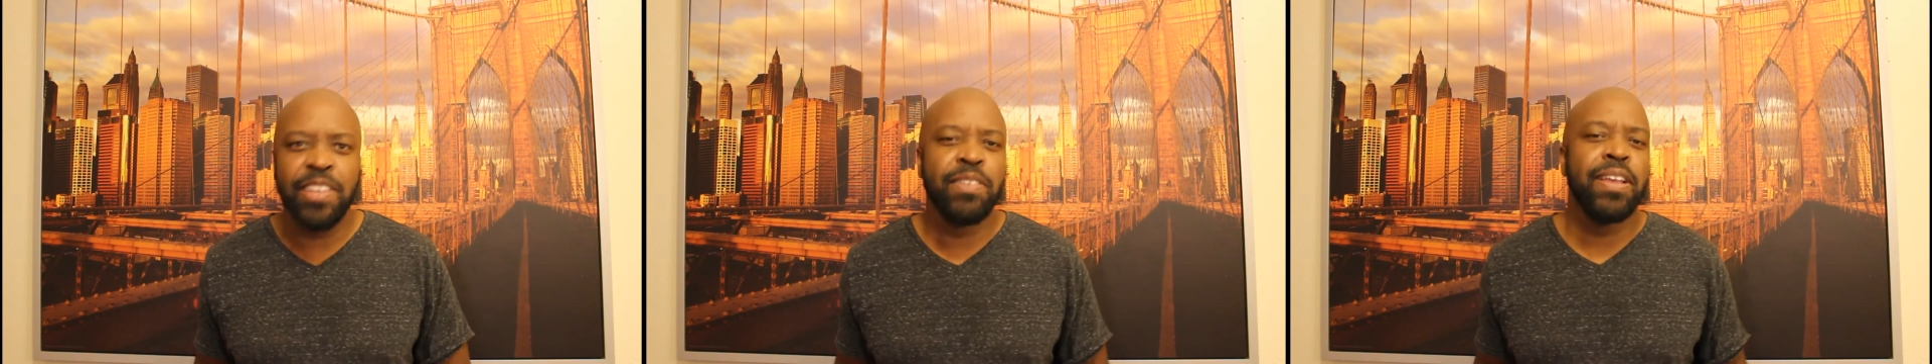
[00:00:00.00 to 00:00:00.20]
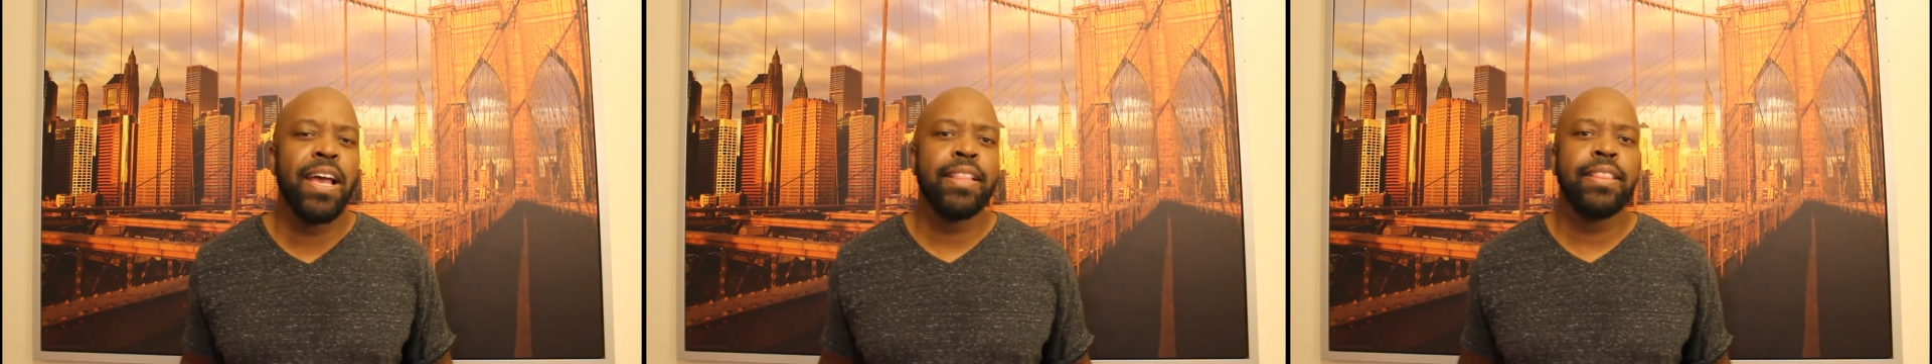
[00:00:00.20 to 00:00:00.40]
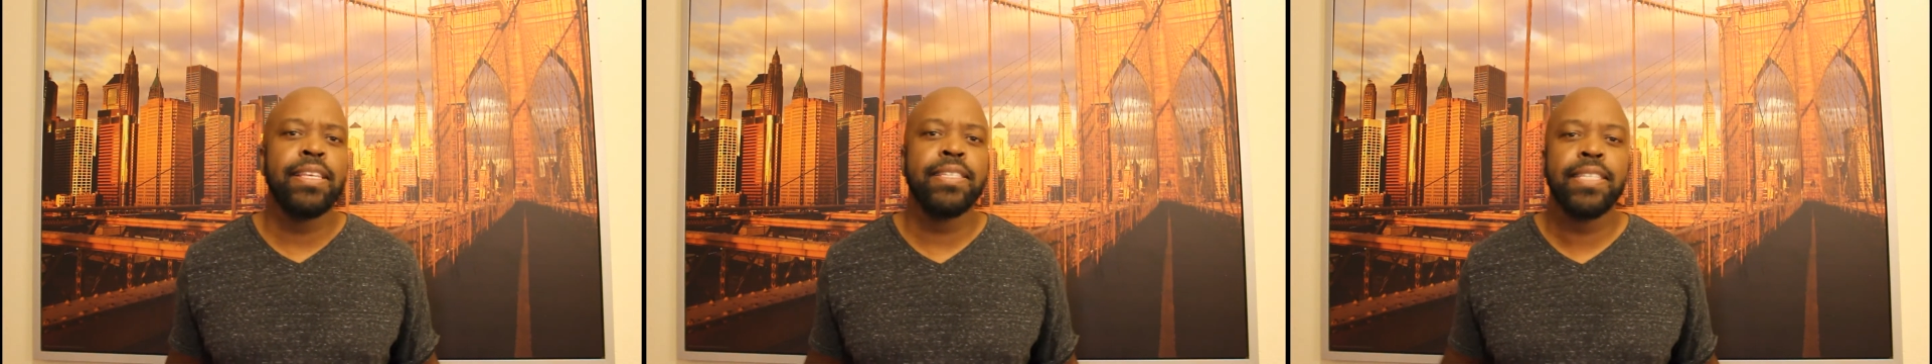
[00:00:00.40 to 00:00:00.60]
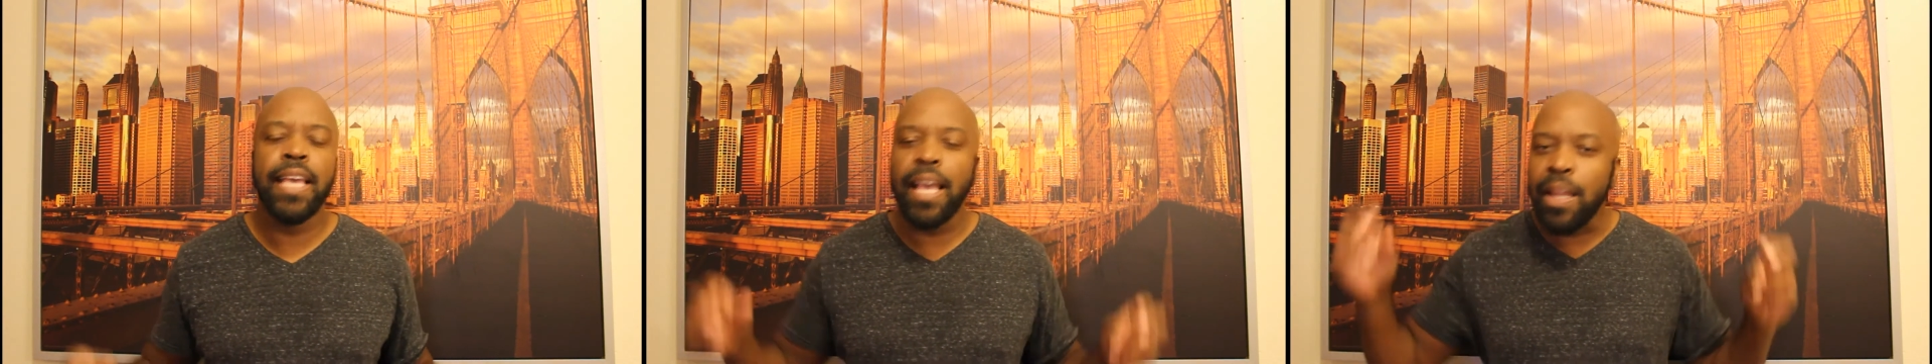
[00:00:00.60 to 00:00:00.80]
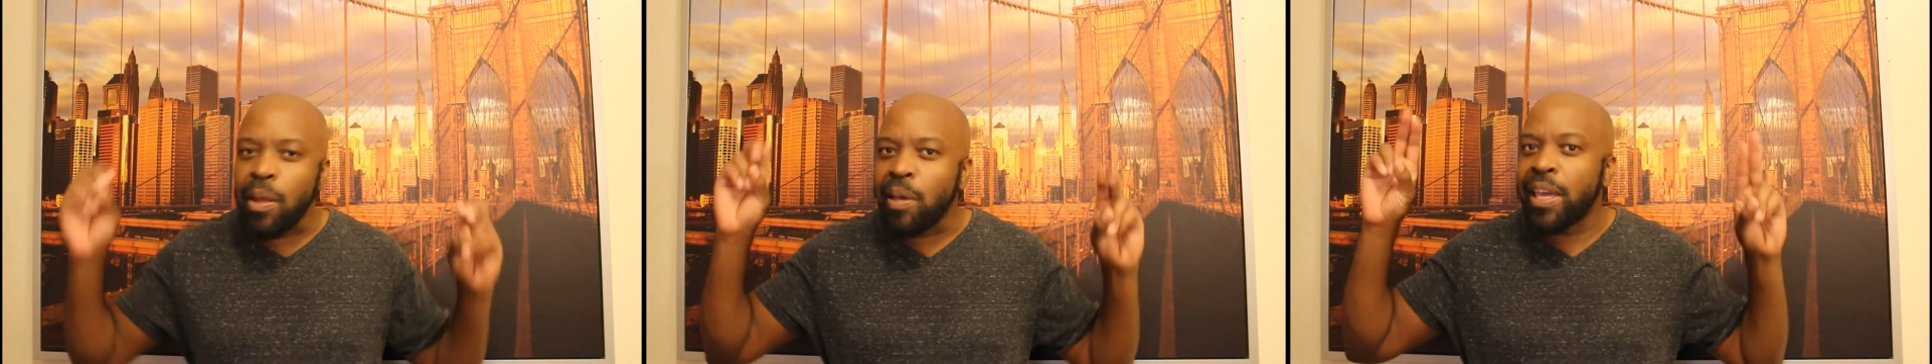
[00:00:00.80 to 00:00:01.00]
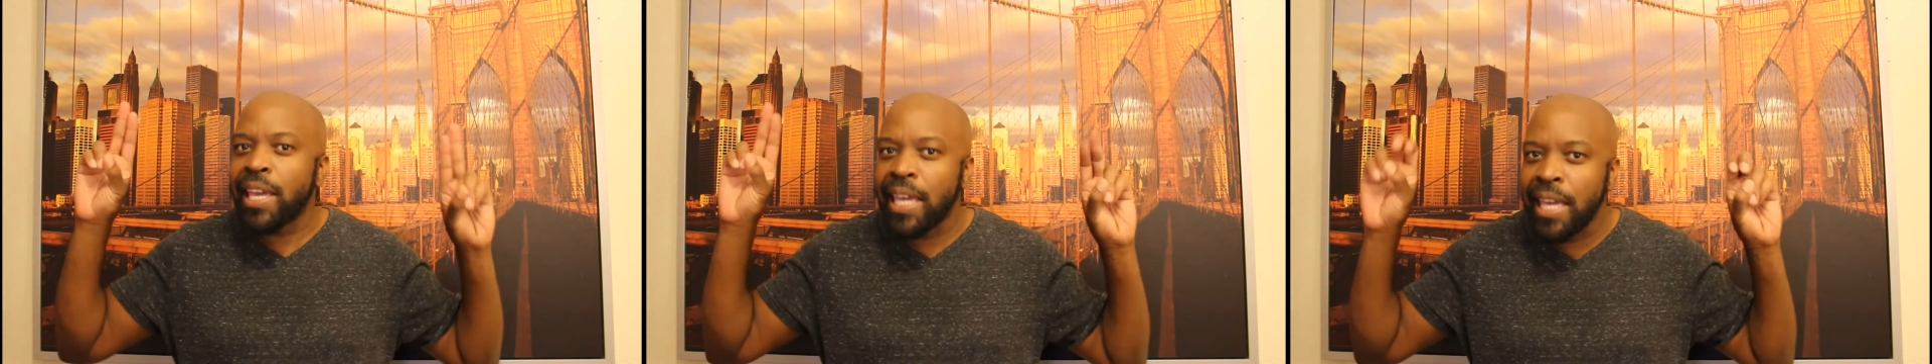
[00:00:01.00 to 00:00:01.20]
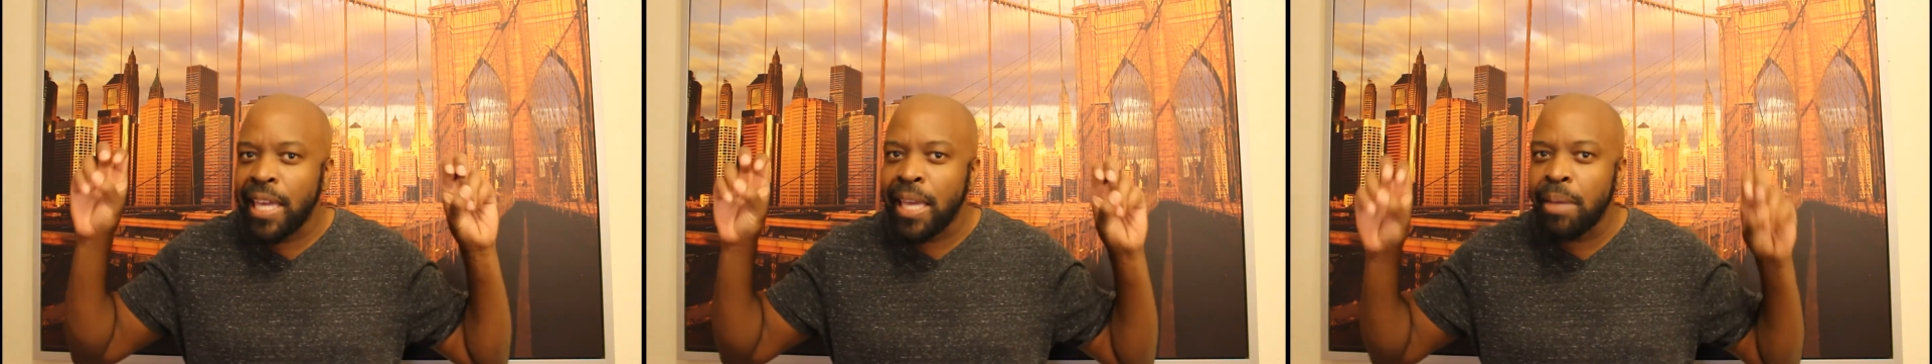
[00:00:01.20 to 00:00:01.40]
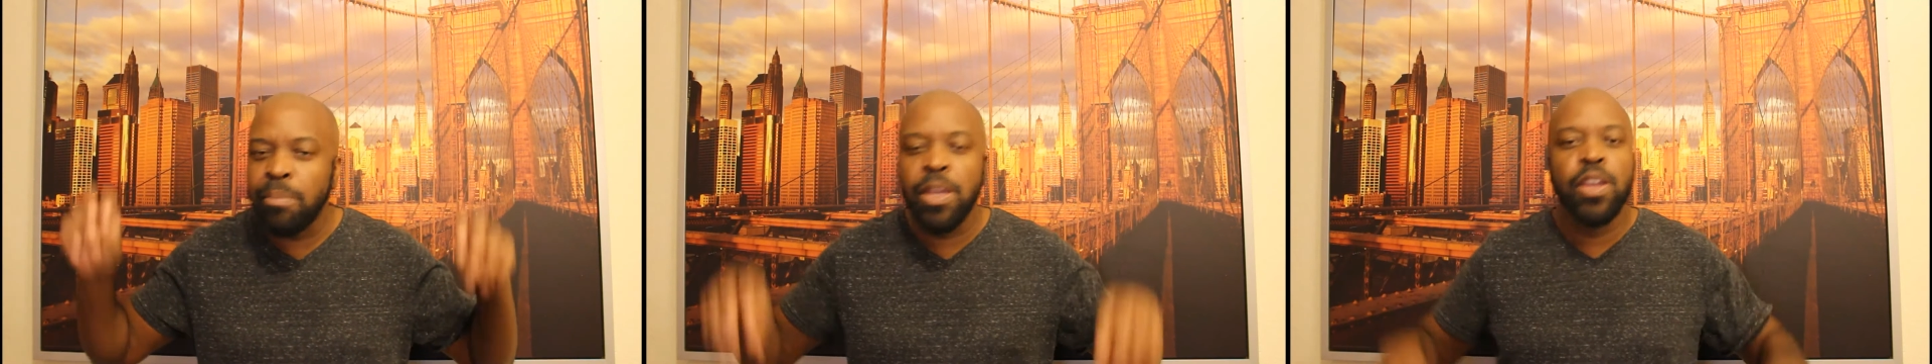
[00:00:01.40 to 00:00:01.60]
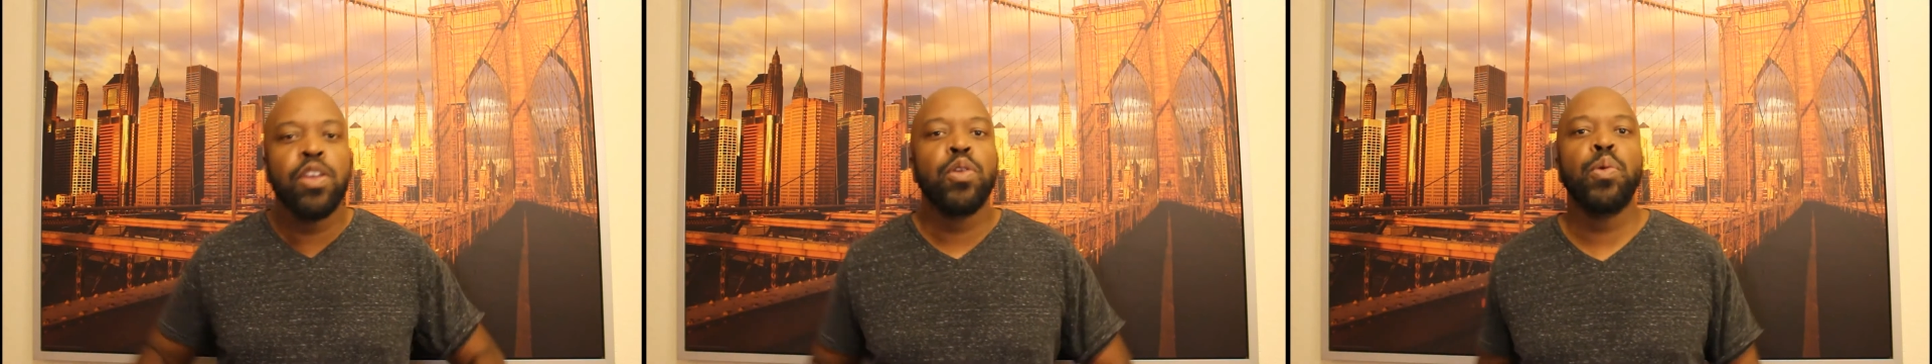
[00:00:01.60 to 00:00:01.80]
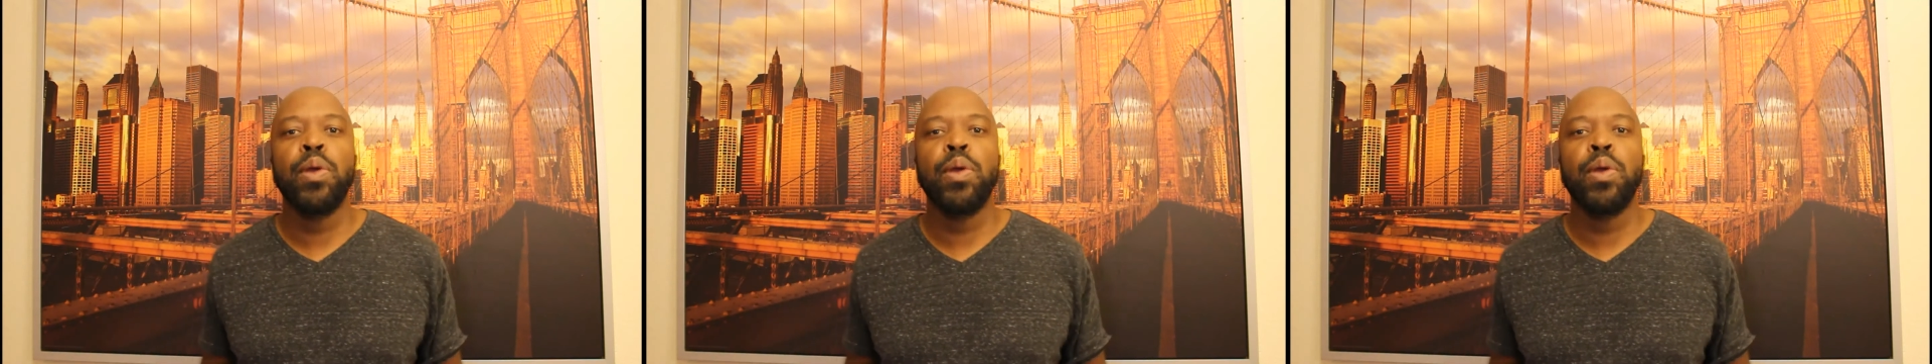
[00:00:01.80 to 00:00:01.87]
You got this Elohim